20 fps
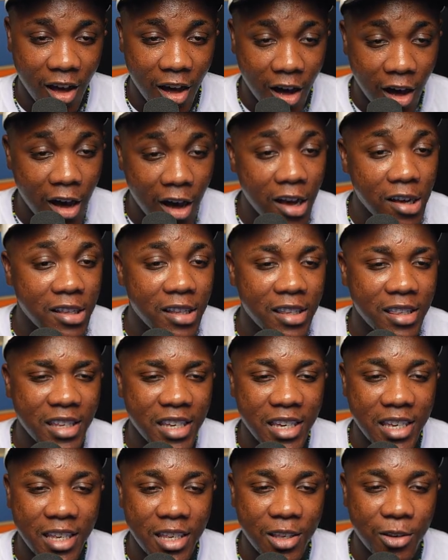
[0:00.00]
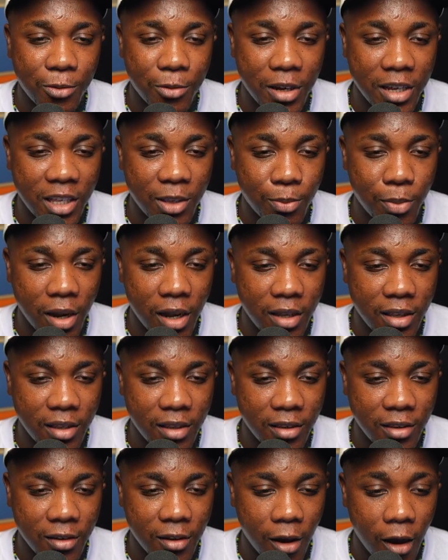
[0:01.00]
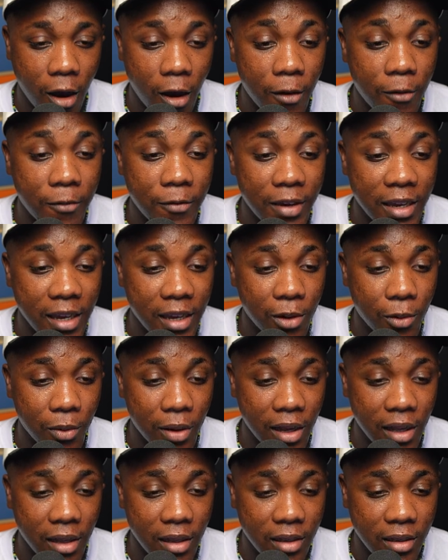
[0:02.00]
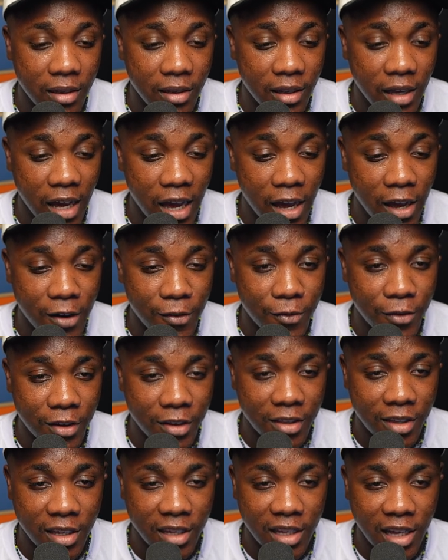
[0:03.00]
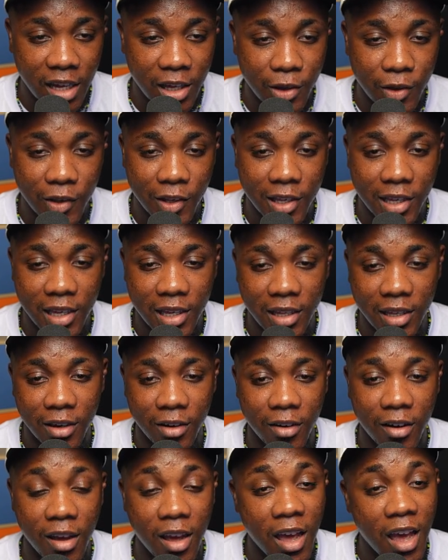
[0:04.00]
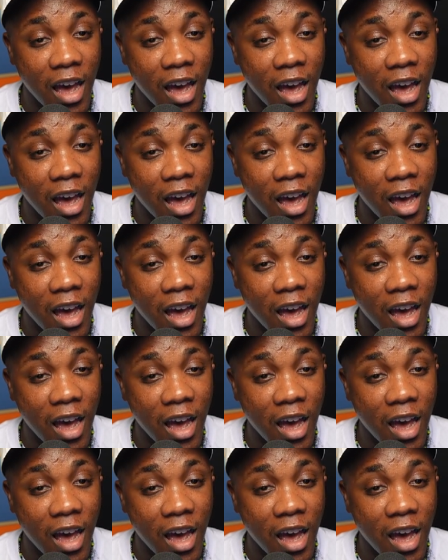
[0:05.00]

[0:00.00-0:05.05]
all of these red spots are field wells. Everything that you see there.